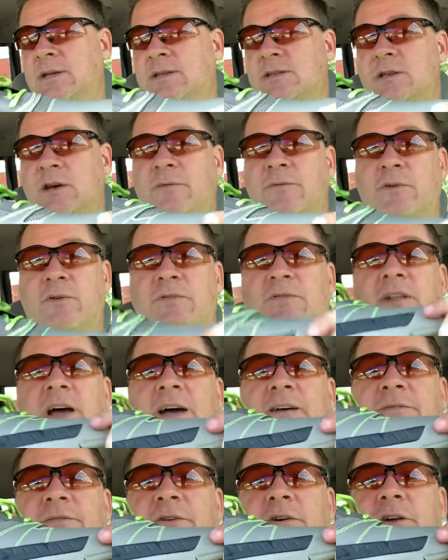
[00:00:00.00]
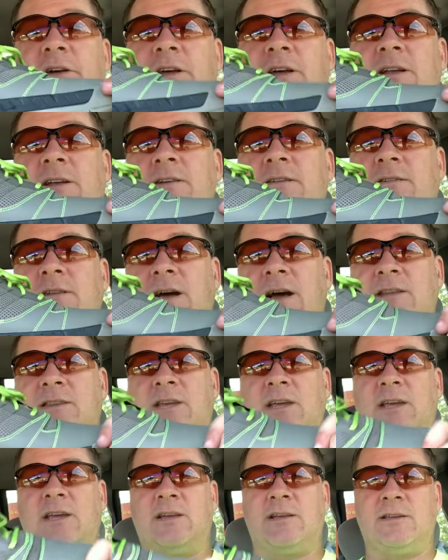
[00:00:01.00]
So if you're flat footed, I
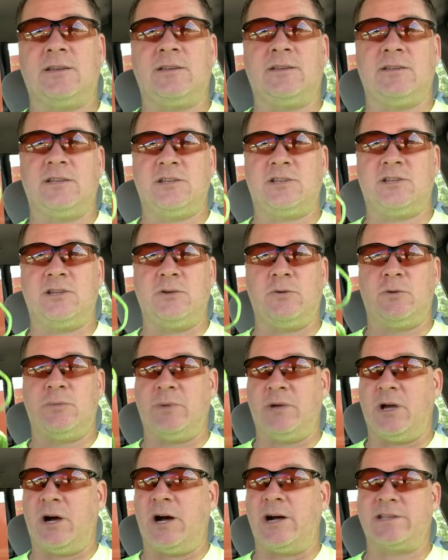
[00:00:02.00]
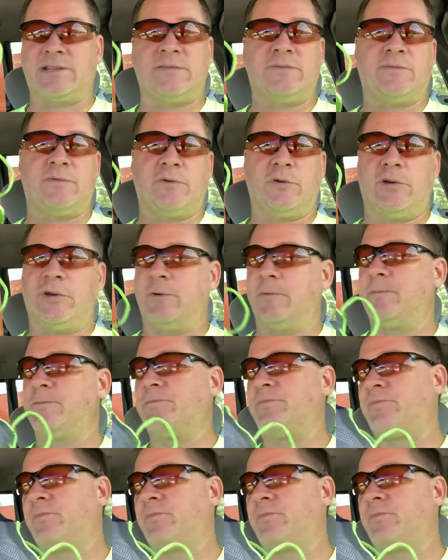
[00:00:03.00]
think this shoe would be awesome for you.